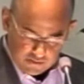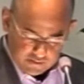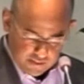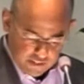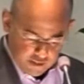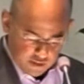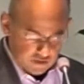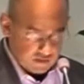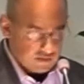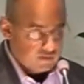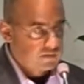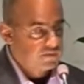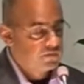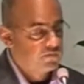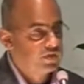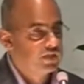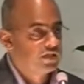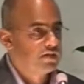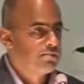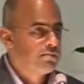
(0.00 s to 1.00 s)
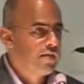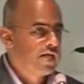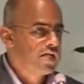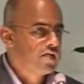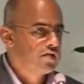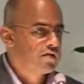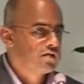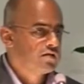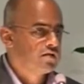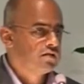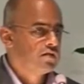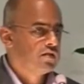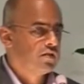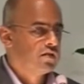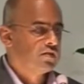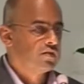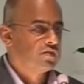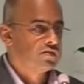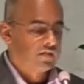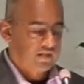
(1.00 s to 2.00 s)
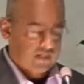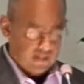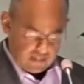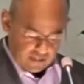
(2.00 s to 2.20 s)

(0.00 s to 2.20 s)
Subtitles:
sessions with the mayor, the city